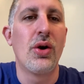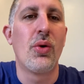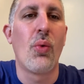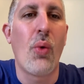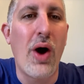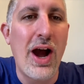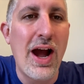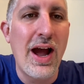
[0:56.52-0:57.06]

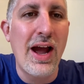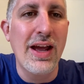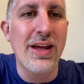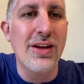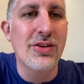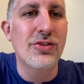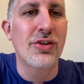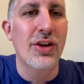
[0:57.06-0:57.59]

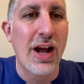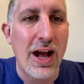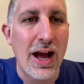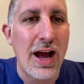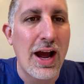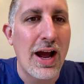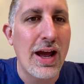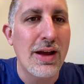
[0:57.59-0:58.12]
Why should
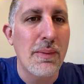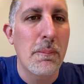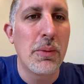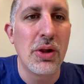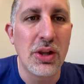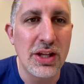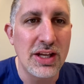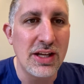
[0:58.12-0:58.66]
I
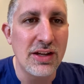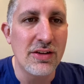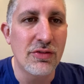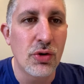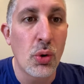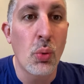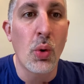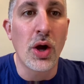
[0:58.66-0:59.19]
believe
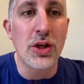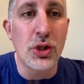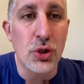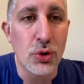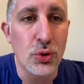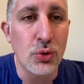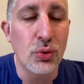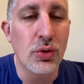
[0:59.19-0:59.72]
what
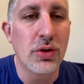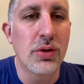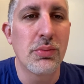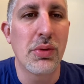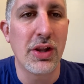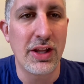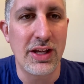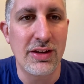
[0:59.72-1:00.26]
you
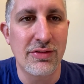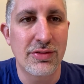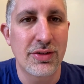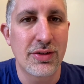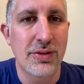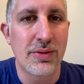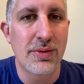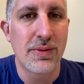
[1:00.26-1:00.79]
believe?
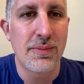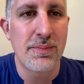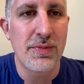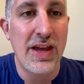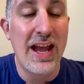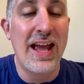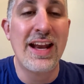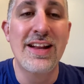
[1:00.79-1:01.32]

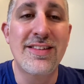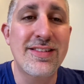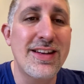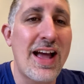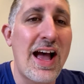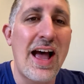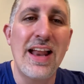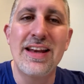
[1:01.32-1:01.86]
And it's
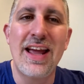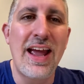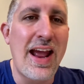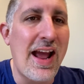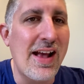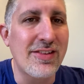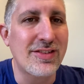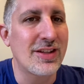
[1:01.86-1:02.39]
not
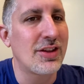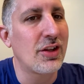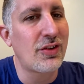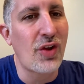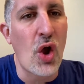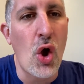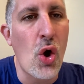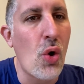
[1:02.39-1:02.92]
asked in the
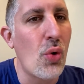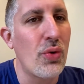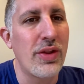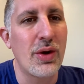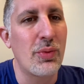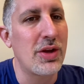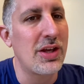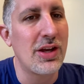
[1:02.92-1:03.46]
tone
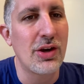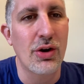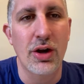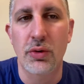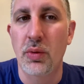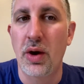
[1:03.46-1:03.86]
that we hear it,